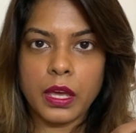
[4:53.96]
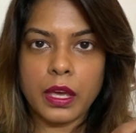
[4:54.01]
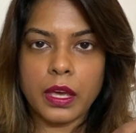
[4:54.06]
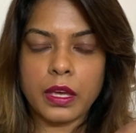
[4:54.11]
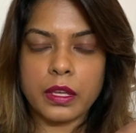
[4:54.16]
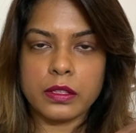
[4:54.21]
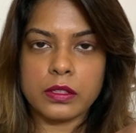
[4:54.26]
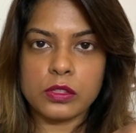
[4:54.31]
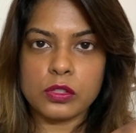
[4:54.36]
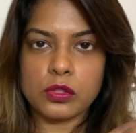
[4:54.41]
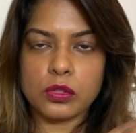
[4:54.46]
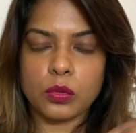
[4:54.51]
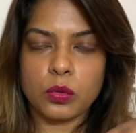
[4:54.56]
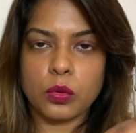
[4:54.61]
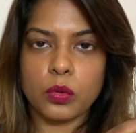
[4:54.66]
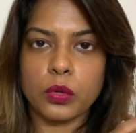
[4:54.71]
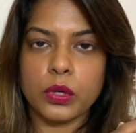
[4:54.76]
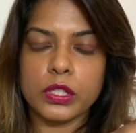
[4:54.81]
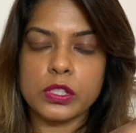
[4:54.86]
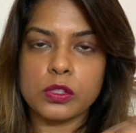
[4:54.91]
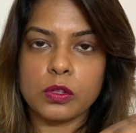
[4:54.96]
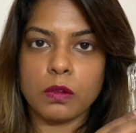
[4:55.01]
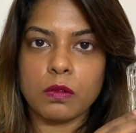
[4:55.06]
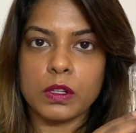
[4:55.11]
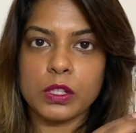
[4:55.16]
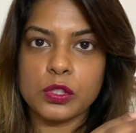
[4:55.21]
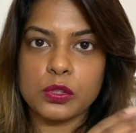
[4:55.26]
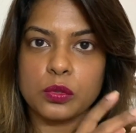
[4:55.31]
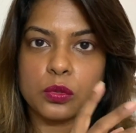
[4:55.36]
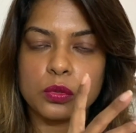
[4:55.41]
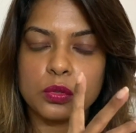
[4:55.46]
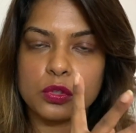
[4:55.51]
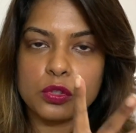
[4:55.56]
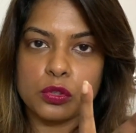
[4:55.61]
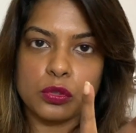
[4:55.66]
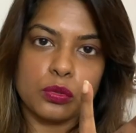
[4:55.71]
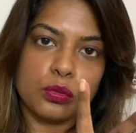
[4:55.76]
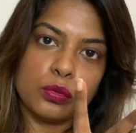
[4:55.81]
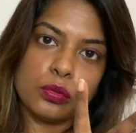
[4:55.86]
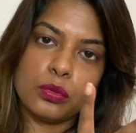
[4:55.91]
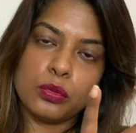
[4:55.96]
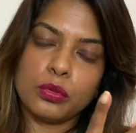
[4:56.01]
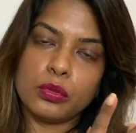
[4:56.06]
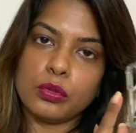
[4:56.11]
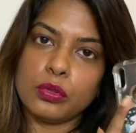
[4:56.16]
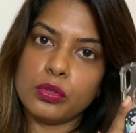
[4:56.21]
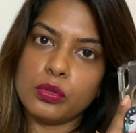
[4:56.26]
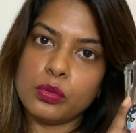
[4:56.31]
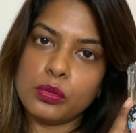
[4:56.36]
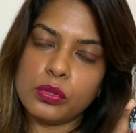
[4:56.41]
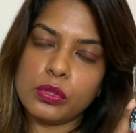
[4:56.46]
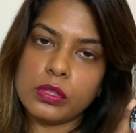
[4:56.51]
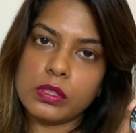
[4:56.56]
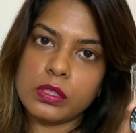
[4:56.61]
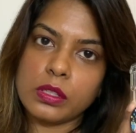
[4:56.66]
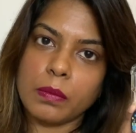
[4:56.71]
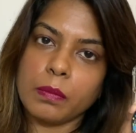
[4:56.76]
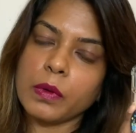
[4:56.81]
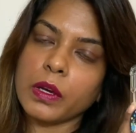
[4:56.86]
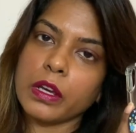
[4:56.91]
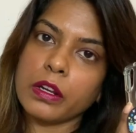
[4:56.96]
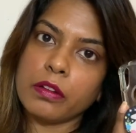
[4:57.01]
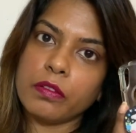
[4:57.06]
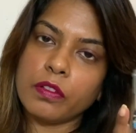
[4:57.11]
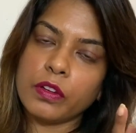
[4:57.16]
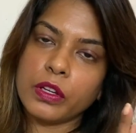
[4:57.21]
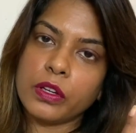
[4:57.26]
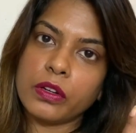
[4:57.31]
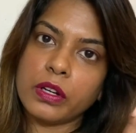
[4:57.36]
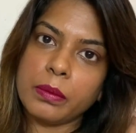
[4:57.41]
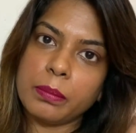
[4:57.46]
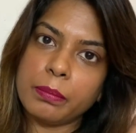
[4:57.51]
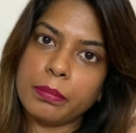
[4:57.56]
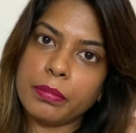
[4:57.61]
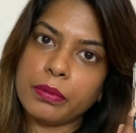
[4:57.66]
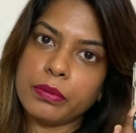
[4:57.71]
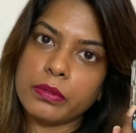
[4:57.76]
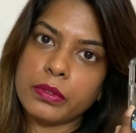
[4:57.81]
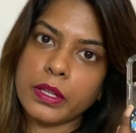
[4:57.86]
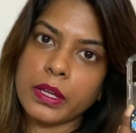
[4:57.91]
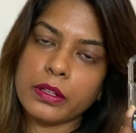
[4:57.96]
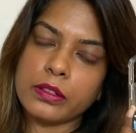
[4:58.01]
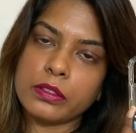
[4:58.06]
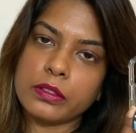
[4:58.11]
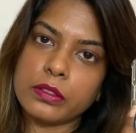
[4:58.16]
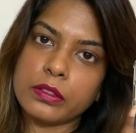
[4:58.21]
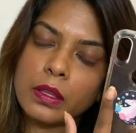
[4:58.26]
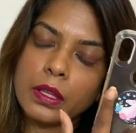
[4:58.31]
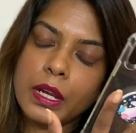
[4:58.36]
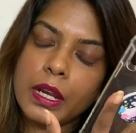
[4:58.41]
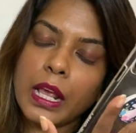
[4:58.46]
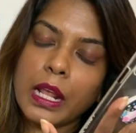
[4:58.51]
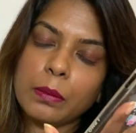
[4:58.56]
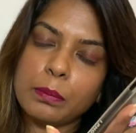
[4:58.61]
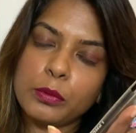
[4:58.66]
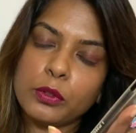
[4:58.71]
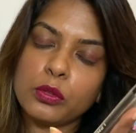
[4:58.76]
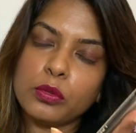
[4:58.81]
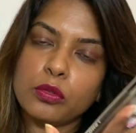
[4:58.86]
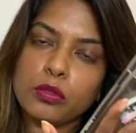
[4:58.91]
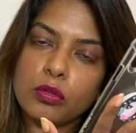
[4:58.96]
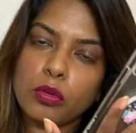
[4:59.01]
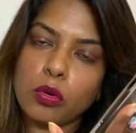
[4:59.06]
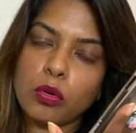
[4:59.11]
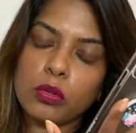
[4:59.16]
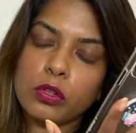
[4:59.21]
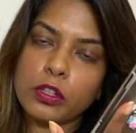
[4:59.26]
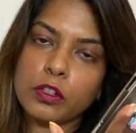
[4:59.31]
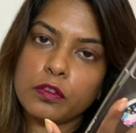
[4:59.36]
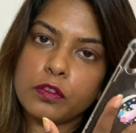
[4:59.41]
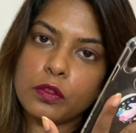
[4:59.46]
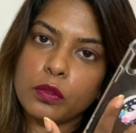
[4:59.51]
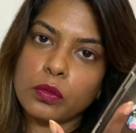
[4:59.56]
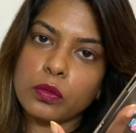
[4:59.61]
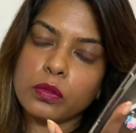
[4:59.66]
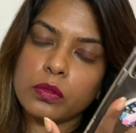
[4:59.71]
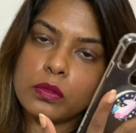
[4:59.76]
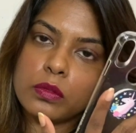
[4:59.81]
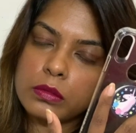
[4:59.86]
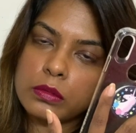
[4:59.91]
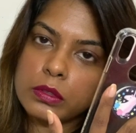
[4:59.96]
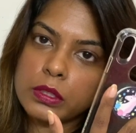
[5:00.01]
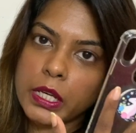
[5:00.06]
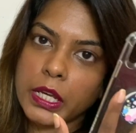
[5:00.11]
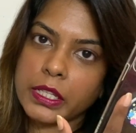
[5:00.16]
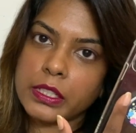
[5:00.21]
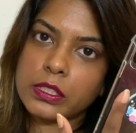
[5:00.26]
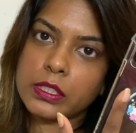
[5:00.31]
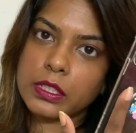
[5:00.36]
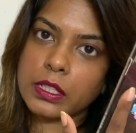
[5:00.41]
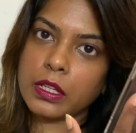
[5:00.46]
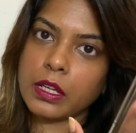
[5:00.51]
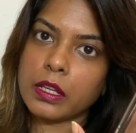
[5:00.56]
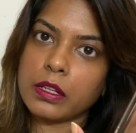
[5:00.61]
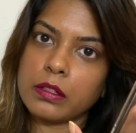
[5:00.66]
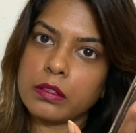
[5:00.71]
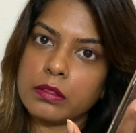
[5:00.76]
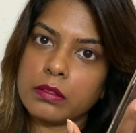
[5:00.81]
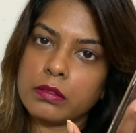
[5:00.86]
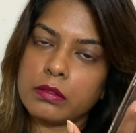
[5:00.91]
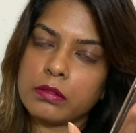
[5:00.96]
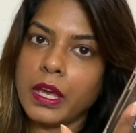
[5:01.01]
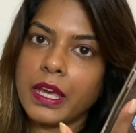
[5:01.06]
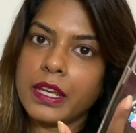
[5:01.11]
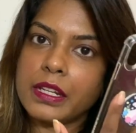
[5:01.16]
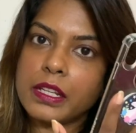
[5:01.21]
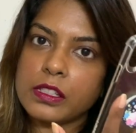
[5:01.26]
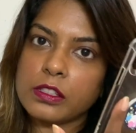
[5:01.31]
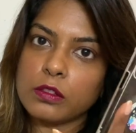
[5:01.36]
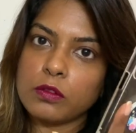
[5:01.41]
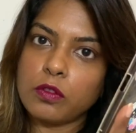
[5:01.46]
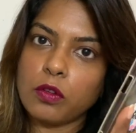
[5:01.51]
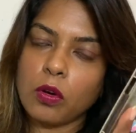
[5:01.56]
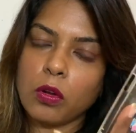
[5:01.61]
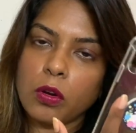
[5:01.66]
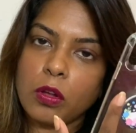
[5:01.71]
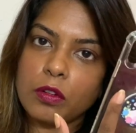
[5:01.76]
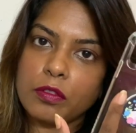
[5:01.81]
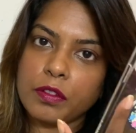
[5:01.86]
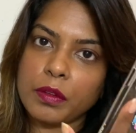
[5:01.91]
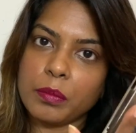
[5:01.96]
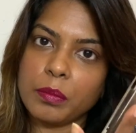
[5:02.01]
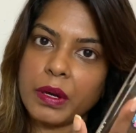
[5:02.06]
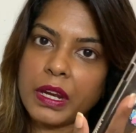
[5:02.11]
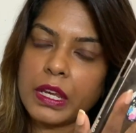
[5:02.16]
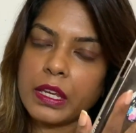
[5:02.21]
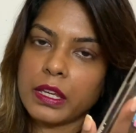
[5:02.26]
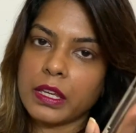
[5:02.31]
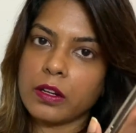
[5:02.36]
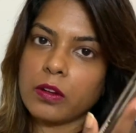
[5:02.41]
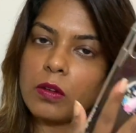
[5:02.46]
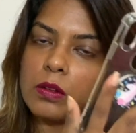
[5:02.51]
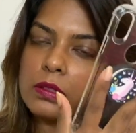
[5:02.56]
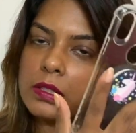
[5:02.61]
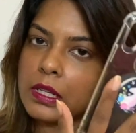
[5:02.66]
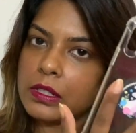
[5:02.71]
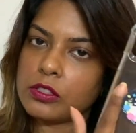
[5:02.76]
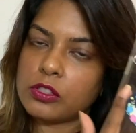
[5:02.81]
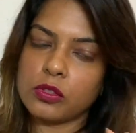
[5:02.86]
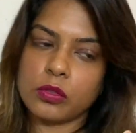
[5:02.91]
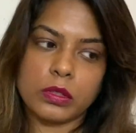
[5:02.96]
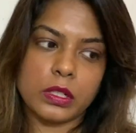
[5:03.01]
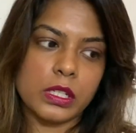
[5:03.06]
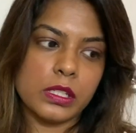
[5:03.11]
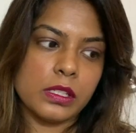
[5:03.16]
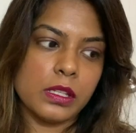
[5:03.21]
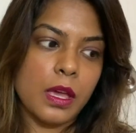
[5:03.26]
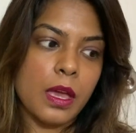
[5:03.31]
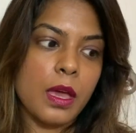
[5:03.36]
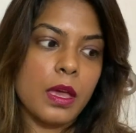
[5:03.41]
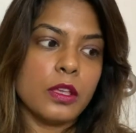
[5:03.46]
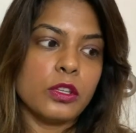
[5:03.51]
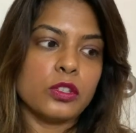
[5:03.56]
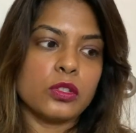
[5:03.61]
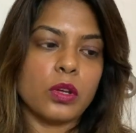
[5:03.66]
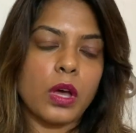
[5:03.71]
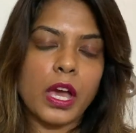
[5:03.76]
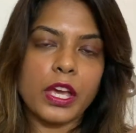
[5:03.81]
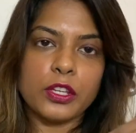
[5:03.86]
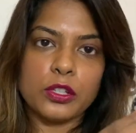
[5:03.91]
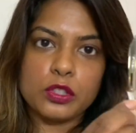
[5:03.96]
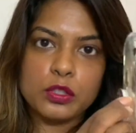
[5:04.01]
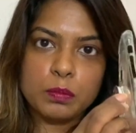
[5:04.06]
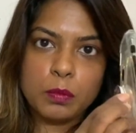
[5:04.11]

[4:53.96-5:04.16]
and so it's always good to use some kind of a grip that help you hold your phone tight and it doesn't fall off and break and all that stories. So I use